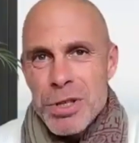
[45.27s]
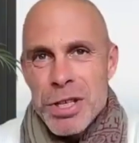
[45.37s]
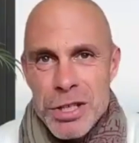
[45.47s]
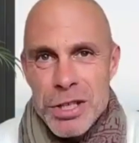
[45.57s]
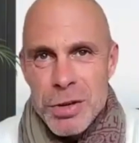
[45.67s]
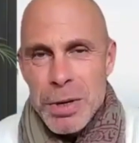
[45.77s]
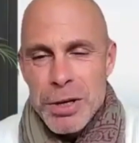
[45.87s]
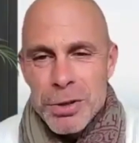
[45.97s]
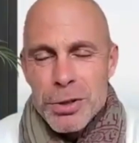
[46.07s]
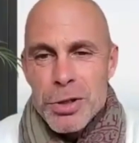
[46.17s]
a
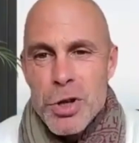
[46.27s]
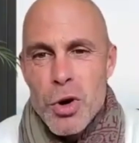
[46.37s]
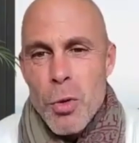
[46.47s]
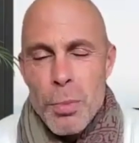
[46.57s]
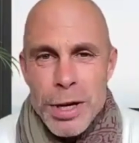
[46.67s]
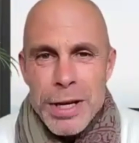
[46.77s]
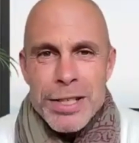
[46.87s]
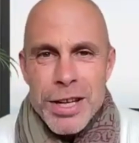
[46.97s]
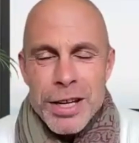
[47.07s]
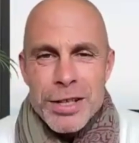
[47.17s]
typical corporate
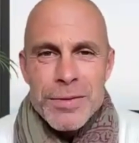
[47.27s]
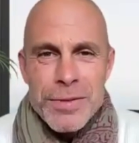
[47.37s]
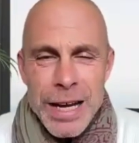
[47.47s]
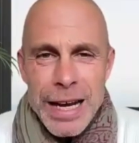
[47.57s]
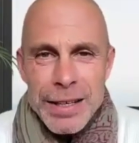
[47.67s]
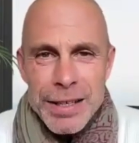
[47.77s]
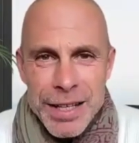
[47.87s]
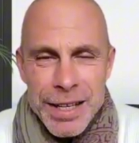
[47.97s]
executive guy,